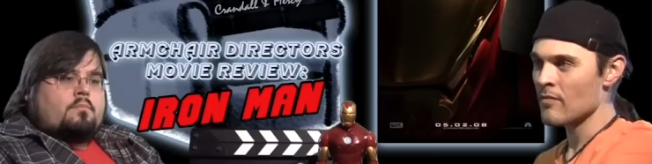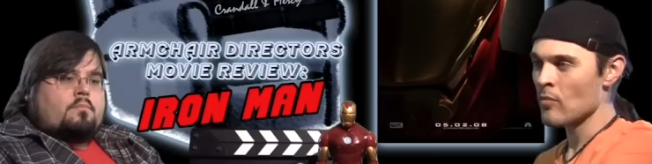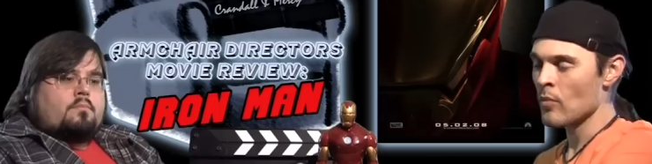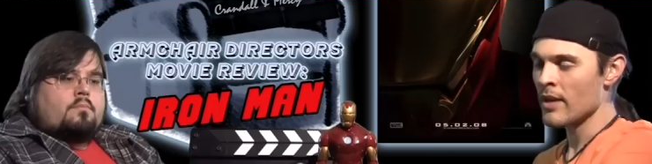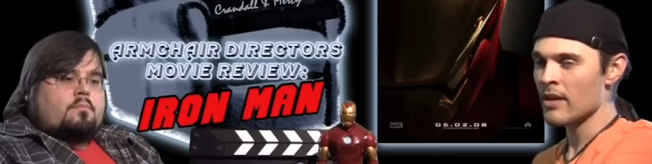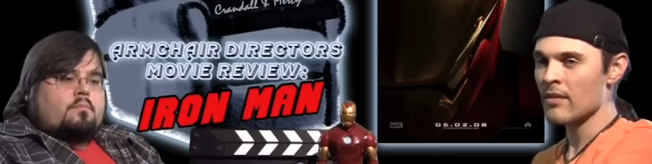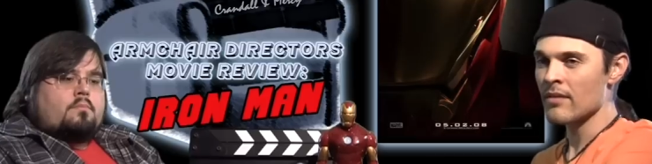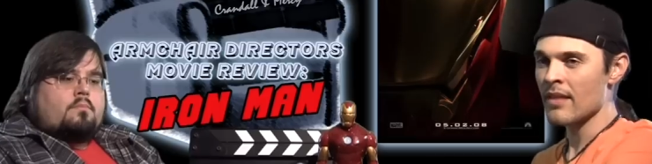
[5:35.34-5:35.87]

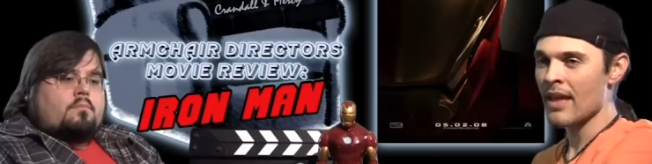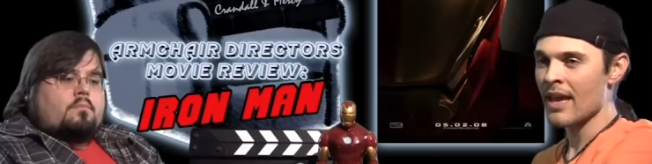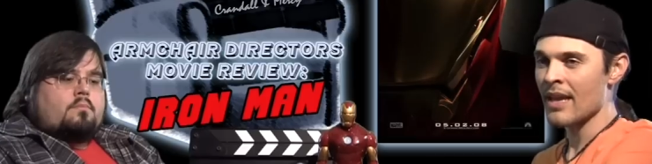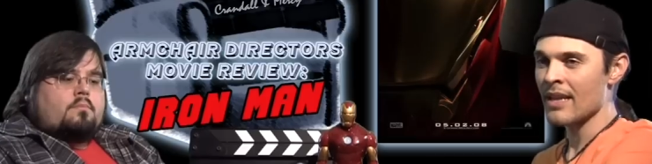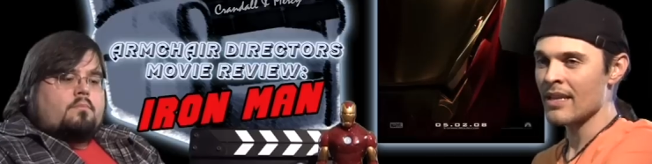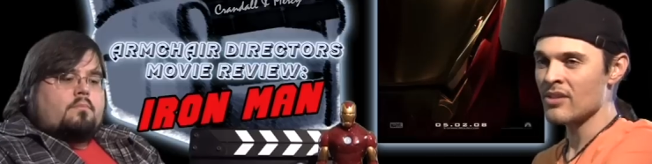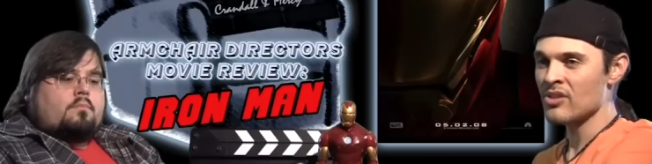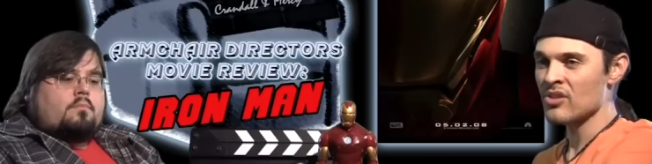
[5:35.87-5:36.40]
Speaker 1: weird
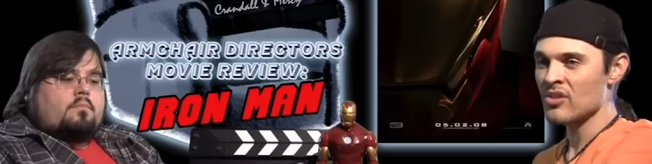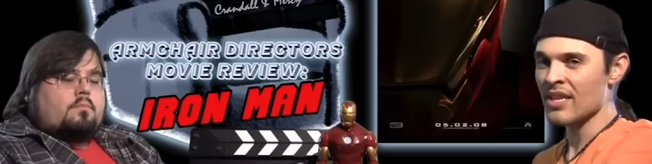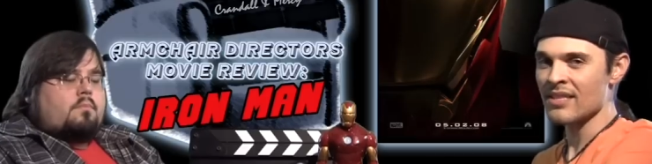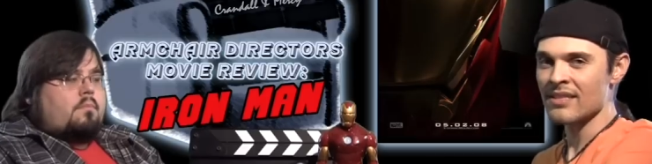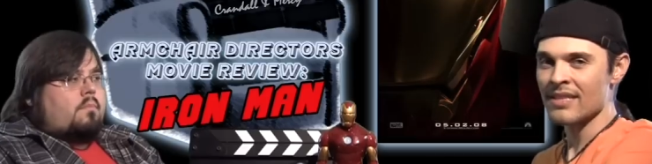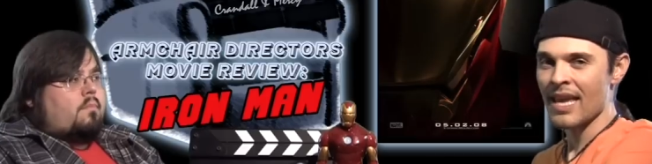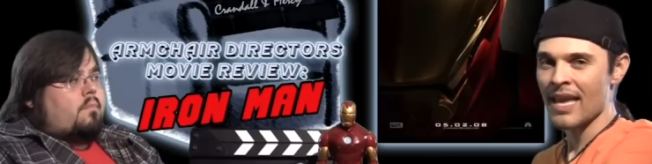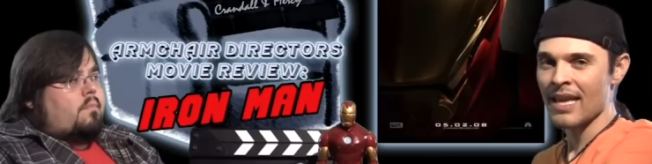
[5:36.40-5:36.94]
that he just
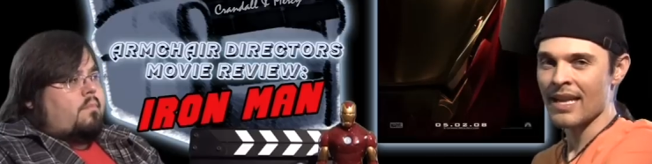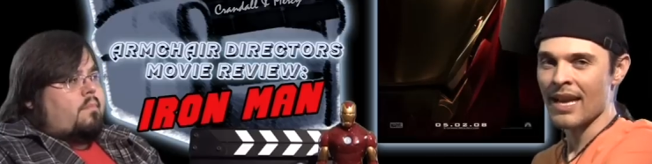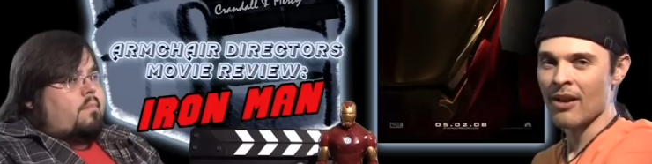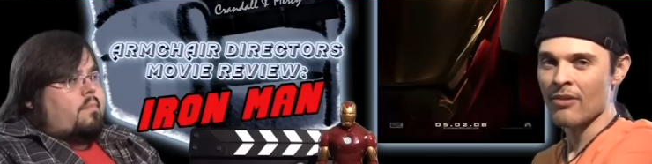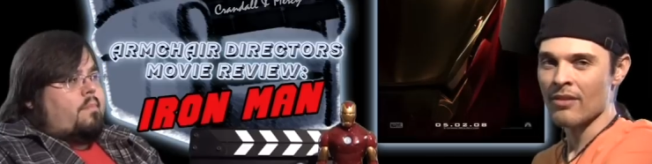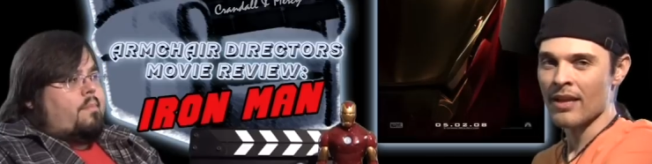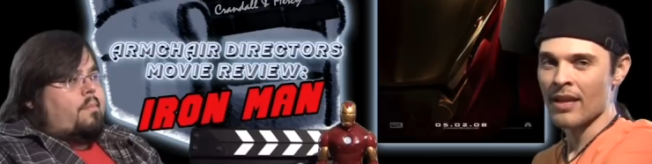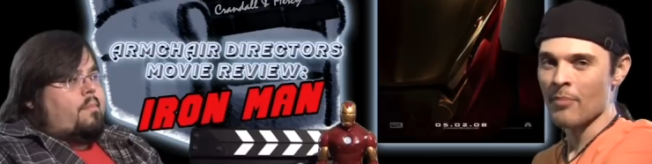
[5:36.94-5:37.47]
gets taken
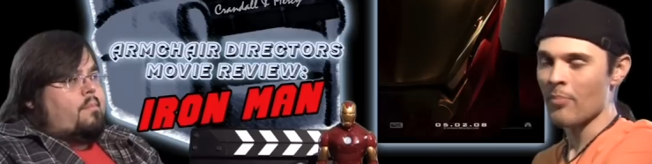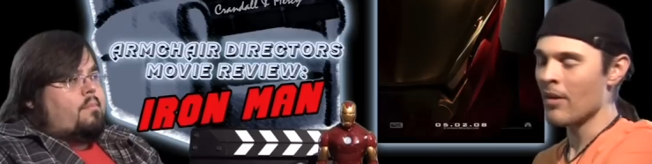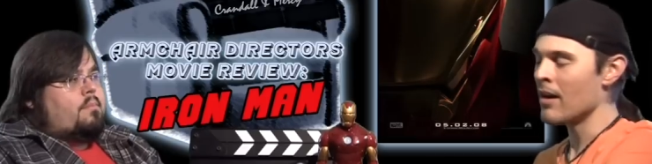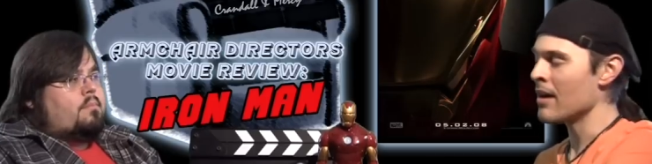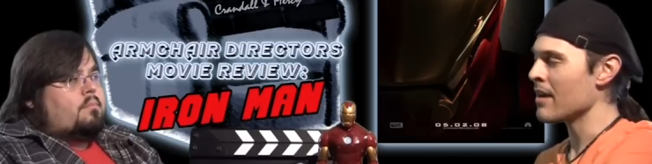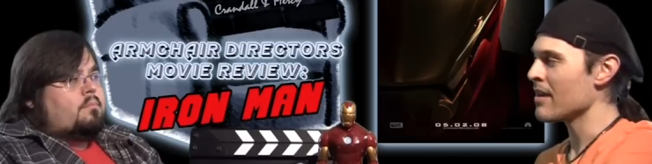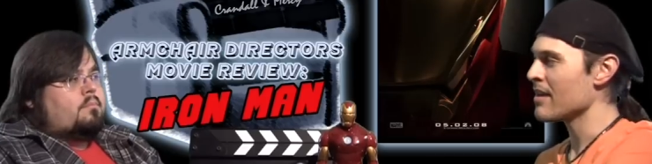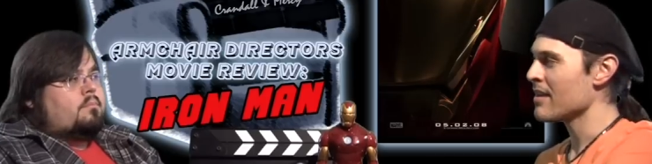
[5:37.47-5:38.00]
out like a
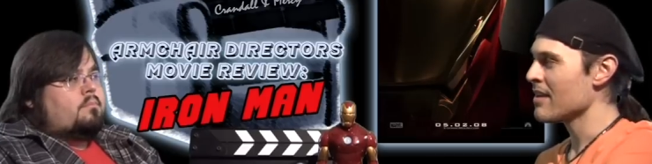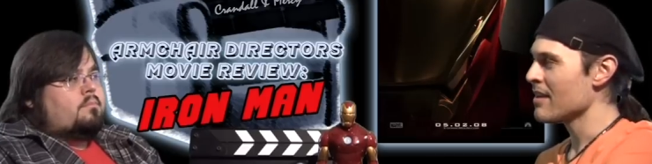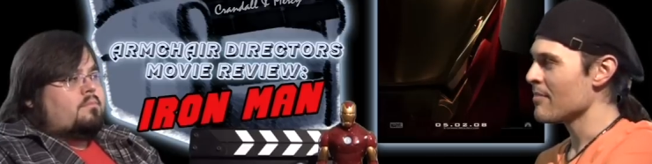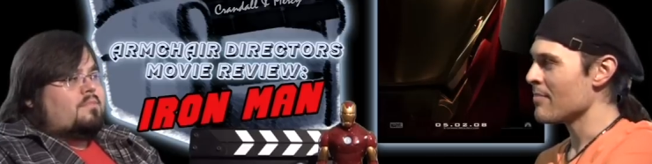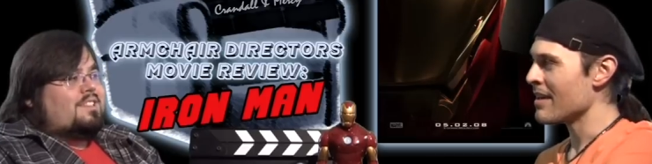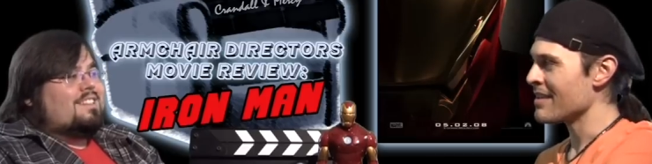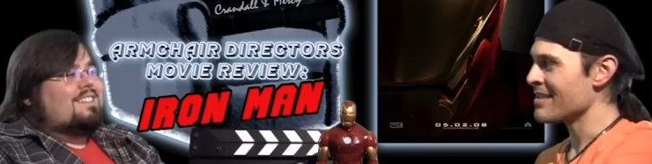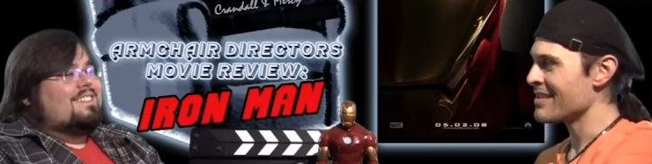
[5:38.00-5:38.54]
punk
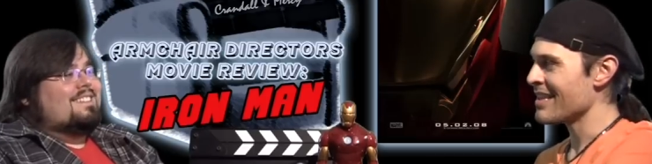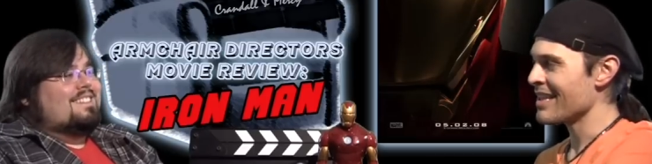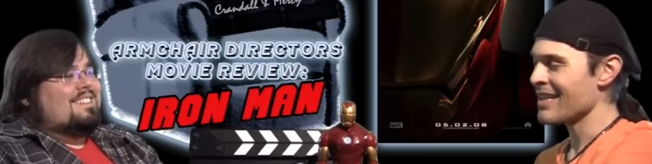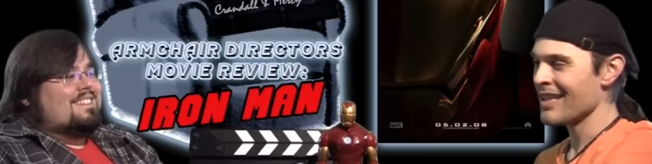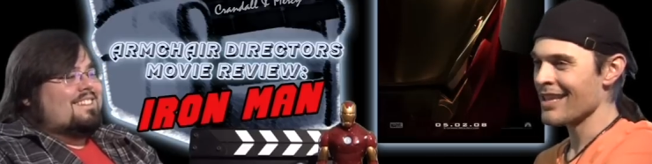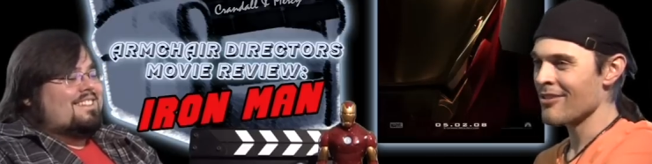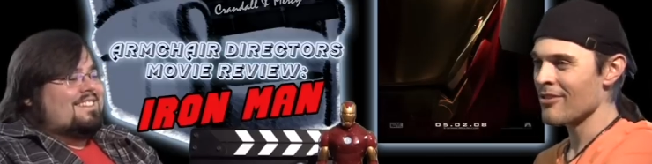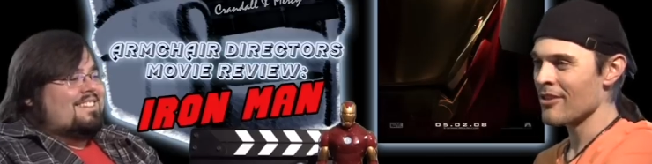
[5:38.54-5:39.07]
by
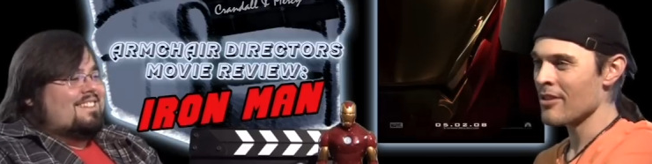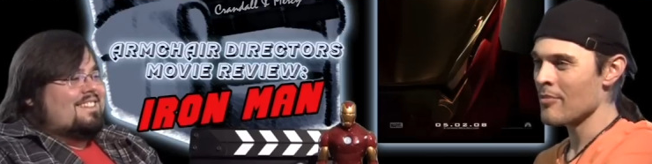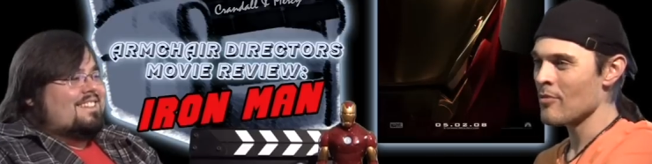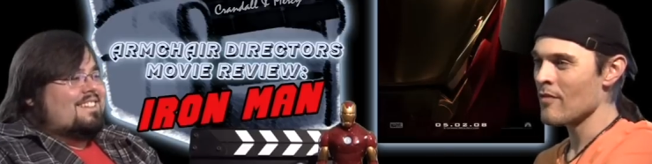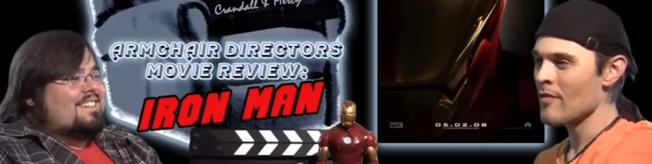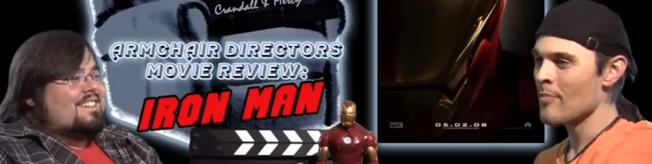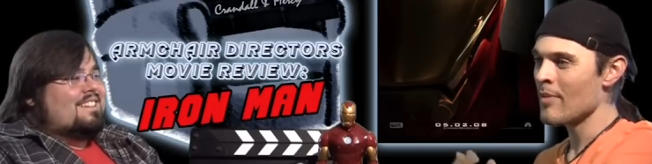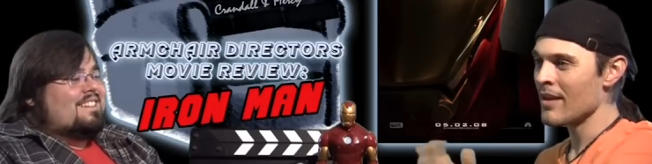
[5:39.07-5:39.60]
Stane later on in the
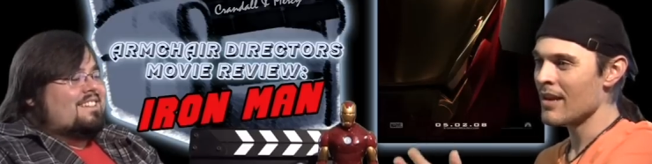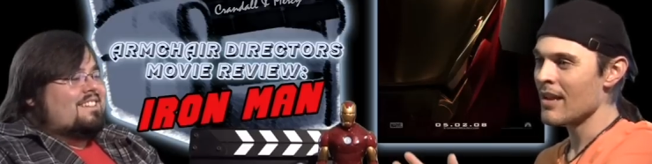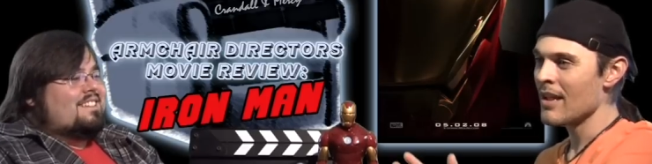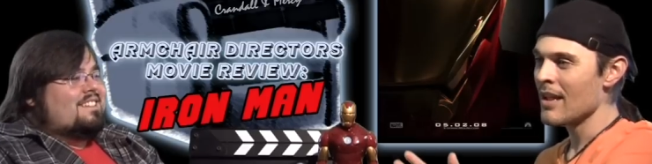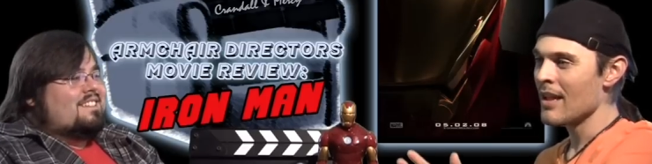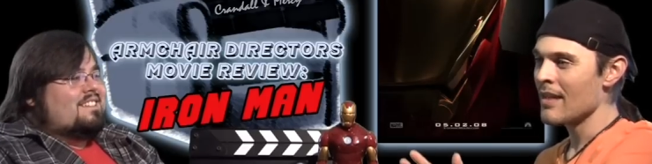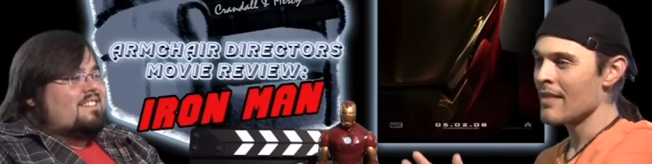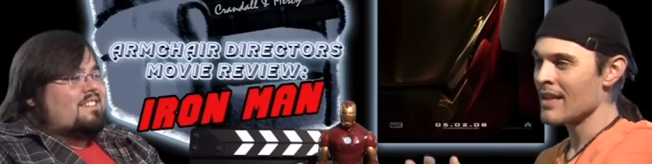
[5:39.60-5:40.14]
movie, but
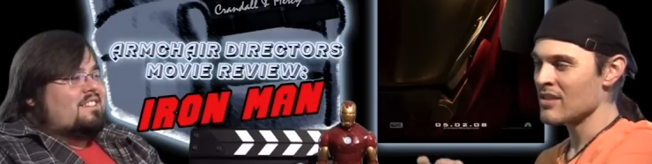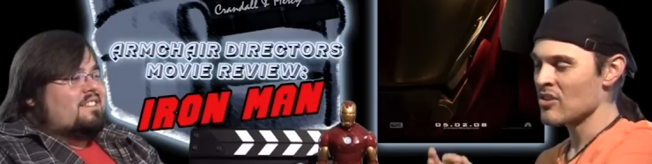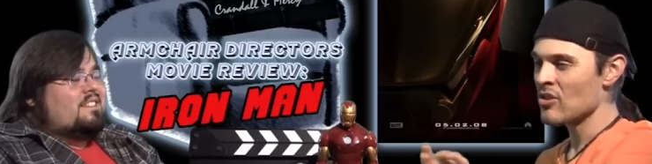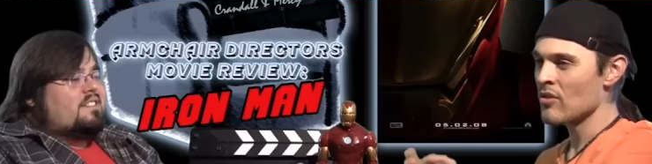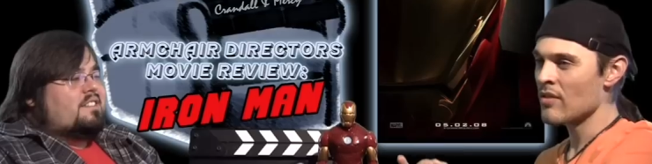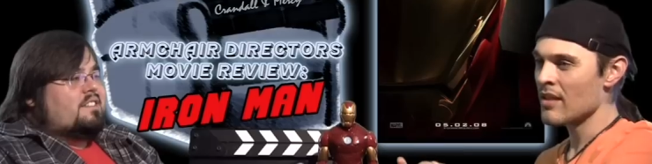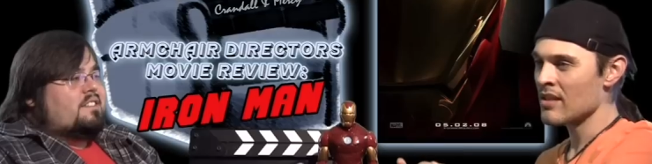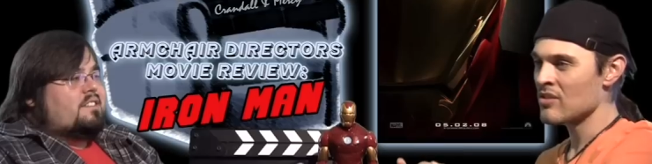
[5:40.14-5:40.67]
that's a
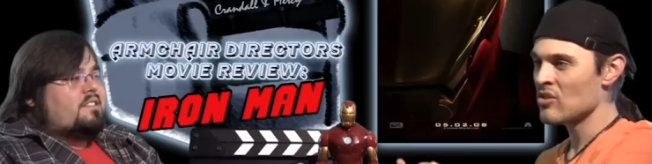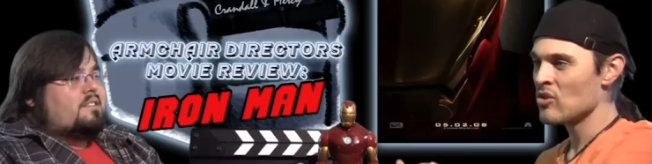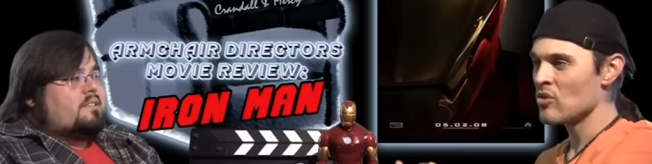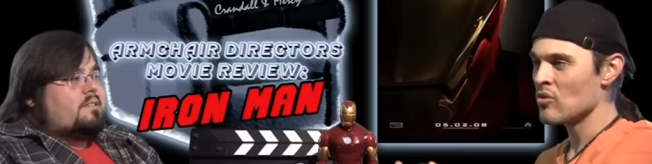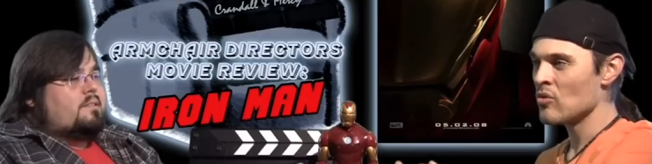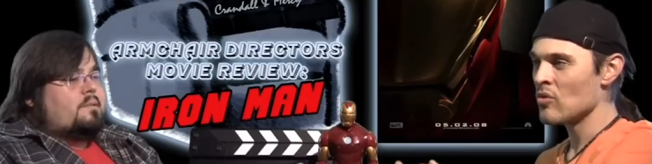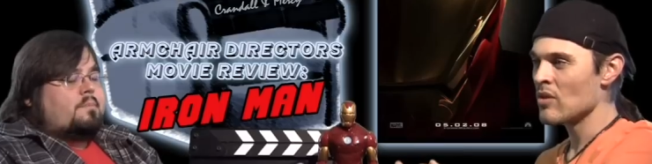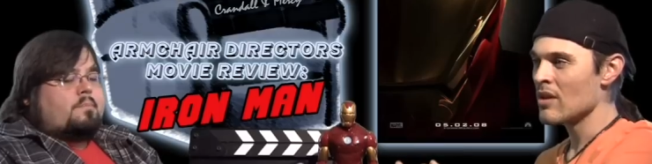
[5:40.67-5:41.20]
good thing,
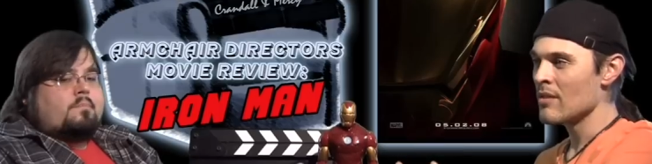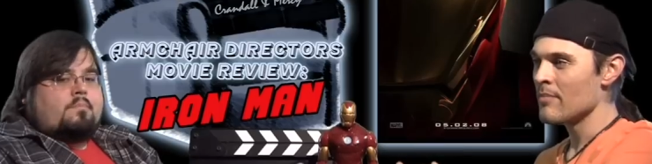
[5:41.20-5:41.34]
too,